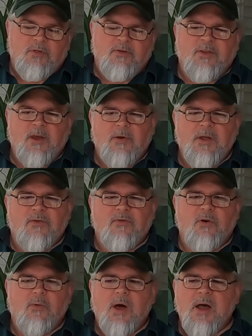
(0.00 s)
series
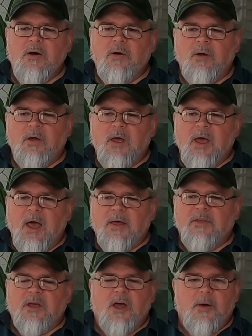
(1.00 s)
for a while
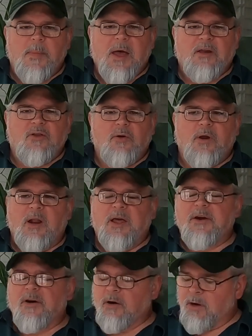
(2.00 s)
and then come back to it
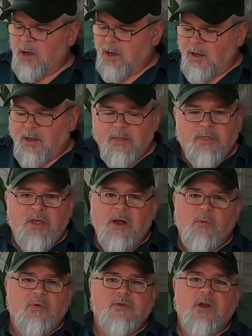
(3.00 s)
later.
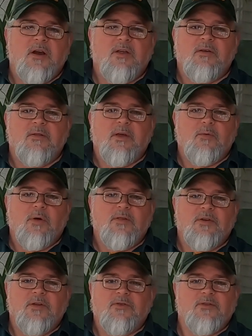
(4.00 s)
There
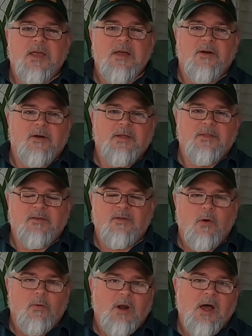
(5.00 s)
wasn't a stinker in this
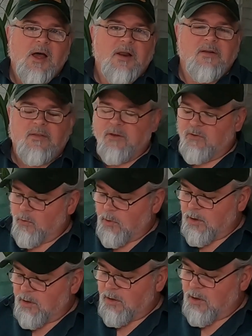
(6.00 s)
whole lot. This
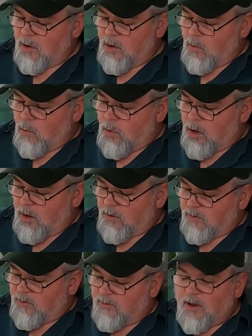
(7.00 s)
one
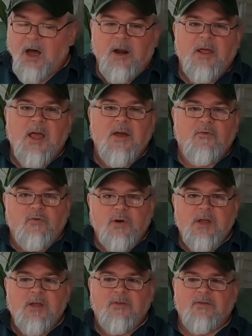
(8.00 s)
was solid.
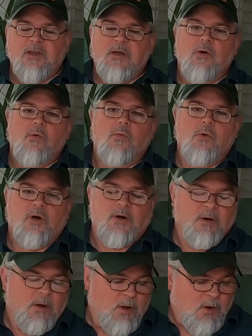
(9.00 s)
Every single
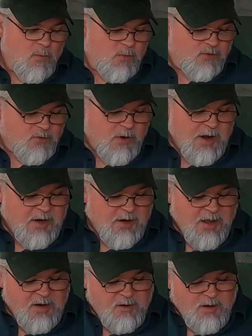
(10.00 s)
one was great.
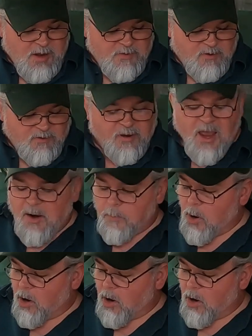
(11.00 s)
And the sad